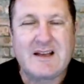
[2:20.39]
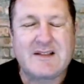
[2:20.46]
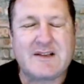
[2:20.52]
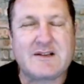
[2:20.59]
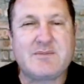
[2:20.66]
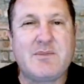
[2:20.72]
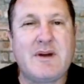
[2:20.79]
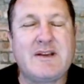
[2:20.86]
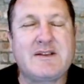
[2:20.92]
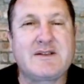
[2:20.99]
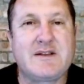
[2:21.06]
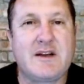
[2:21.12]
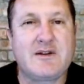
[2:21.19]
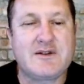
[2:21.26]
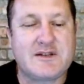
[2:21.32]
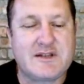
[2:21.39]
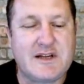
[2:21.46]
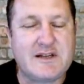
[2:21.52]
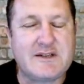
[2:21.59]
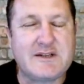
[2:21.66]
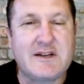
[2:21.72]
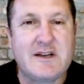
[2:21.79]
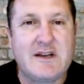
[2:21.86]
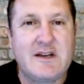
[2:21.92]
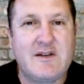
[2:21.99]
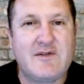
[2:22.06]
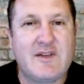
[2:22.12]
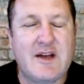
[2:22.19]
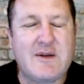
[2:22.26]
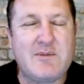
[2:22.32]
This makes no sense
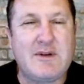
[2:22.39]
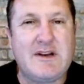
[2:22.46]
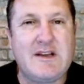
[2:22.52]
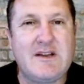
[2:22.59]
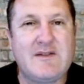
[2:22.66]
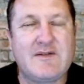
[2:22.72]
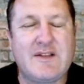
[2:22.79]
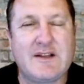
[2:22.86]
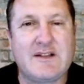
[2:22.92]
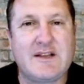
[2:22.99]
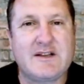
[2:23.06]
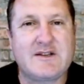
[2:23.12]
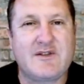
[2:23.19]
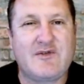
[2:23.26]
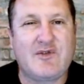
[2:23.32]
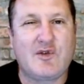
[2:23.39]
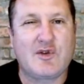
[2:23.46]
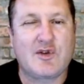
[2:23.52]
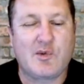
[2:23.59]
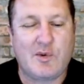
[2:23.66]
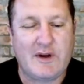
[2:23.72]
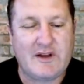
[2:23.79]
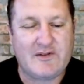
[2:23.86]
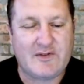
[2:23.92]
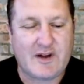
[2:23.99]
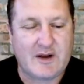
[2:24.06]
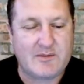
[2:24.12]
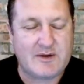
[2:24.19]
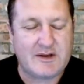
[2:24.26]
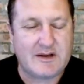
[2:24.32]
if they believe that there's a fourth wave
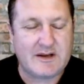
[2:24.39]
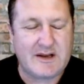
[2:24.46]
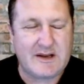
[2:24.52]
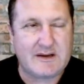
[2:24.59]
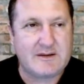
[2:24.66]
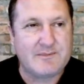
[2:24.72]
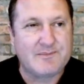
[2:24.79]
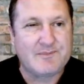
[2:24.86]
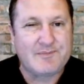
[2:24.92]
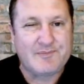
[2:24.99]
coming again,